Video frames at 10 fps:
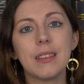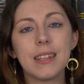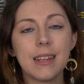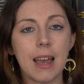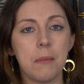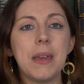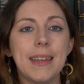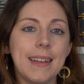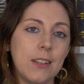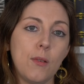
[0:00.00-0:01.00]
did not make
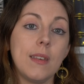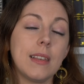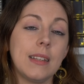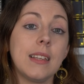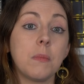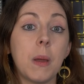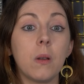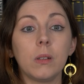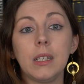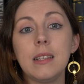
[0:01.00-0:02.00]
it into this
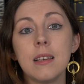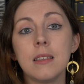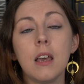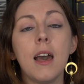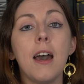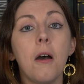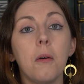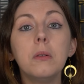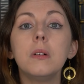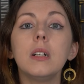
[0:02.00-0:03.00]
anticipated releases
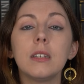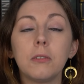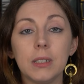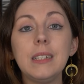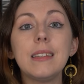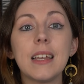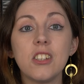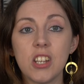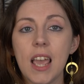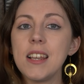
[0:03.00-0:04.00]
or the release date
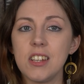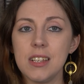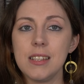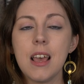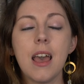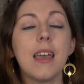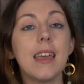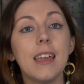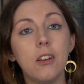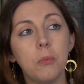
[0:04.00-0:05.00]
changes,
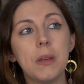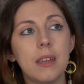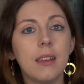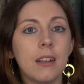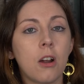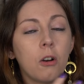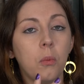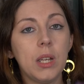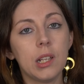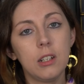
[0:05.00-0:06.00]
it'll be in our
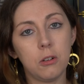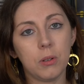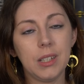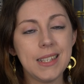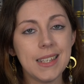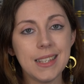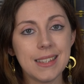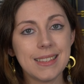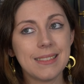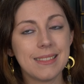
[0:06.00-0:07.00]
weekly new
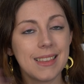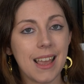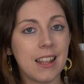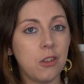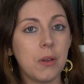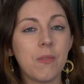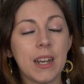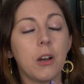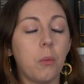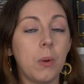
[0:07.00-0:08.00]
releases and you can
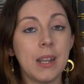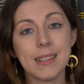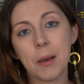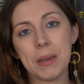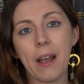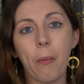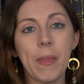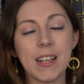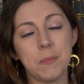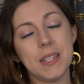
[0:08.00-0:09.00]
find out when it's coming out
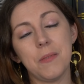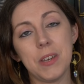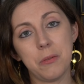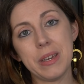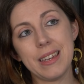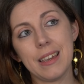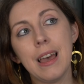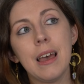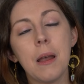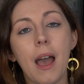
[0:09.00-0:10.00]
that specific week.
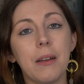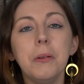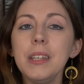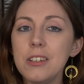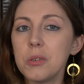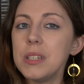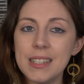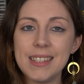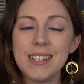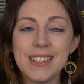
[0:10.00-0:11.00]
I really enjoy
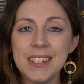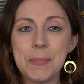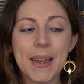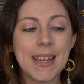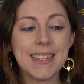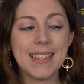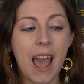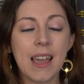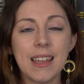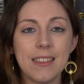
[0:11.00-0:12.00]
this series because
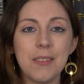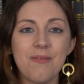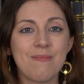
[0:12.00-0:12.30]
I get to